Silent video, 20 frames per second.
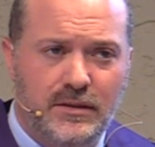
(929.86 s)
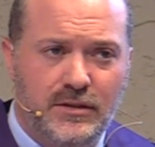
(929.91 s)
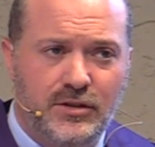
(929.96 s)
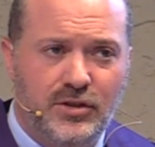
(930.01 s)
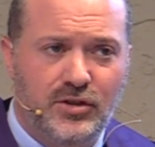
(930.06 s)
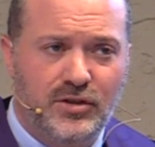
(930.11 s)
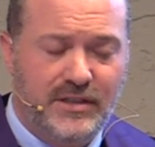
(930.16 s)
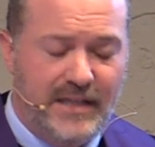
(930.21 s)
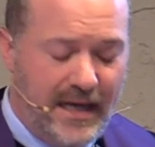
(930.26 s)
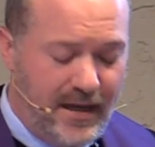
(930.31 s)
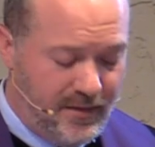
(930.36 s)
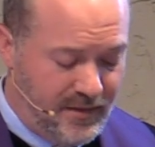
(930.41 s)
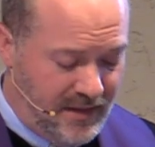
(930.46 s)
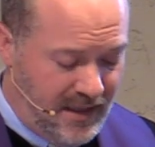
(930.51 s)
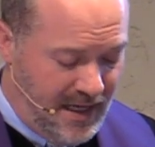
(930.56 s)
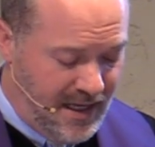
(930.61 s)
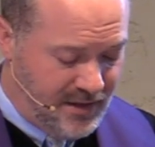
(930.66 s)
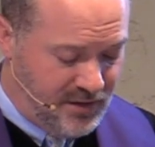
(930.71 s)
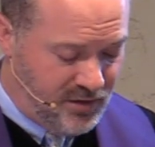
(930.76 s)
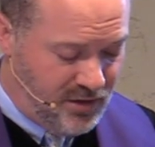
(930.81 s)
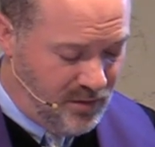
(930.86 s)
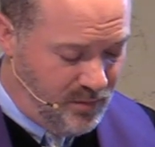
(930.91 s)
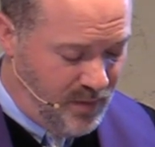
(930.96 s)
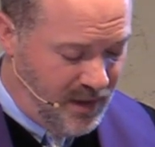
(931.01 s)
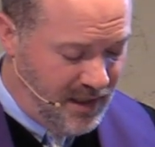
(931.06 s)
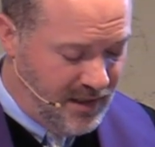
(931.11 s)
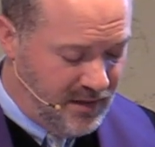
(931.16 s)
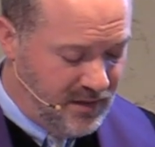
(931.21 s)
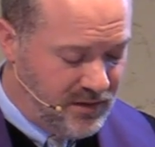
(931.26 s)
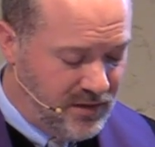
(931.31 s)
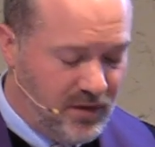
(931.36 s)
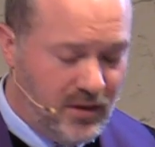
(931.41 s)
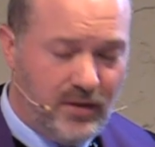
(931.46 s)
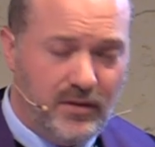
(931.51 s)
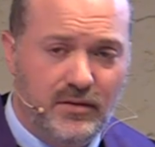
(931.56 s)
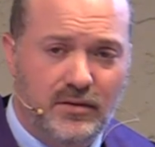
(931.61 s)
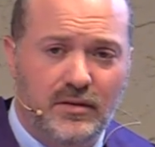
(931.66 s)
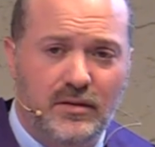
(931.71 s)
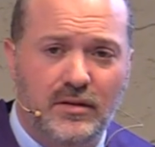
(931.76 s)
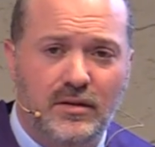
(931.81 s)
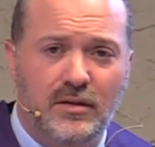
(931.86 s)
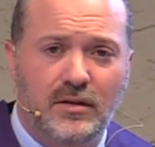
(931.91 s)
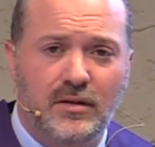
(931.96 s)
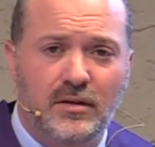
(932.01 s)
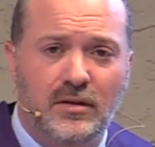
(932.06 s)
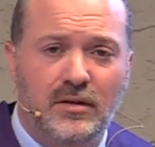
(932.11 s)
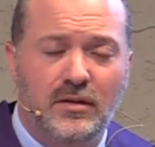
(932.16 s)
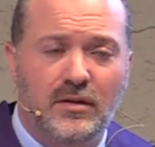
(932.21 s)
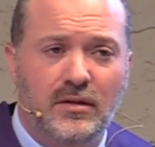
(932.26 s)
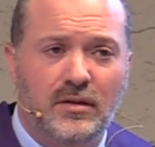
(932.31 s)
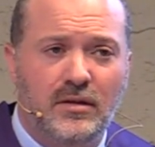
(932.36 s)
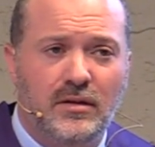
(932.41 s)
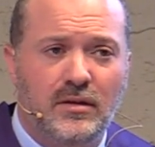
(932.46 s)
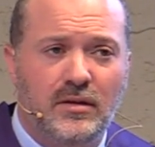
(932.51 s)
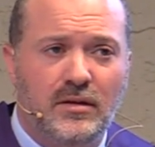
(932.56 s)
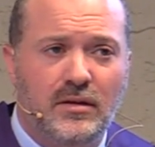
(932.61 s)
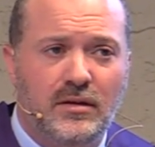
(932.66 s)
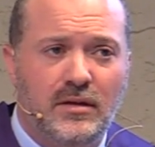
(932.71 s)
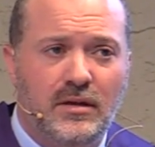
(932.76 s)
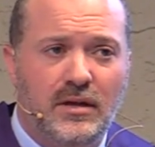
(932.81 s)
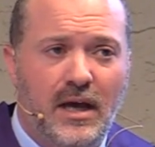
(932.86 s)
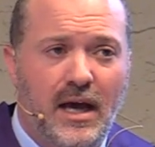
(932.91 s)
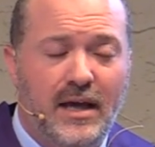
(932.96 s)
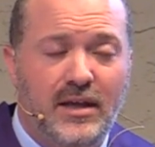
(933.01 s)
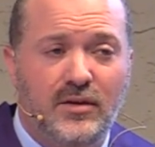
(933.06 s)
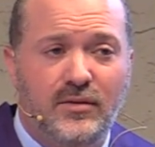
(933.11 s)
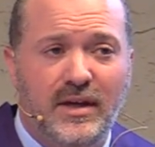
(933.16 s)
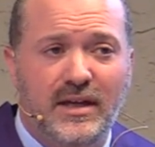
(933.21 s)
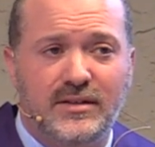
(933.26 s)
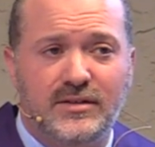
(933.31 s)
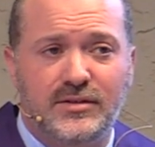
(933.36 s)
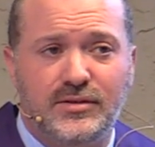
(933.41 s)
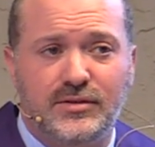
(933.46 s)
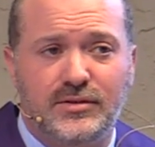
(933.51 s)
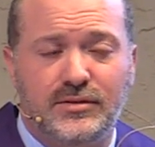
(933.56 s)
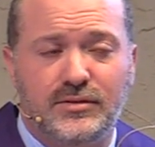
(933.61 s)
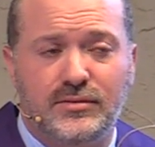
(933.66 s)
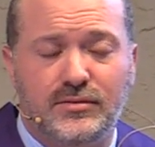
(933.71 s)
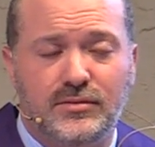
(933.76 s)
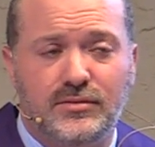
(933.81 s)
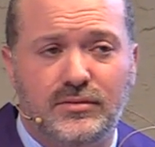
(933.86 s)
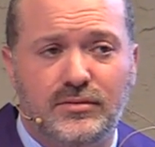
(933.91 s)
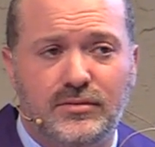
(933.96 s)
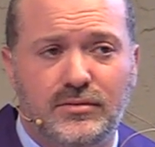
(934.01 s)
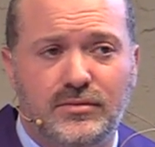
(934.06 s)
Turns out the answer depends on how you answer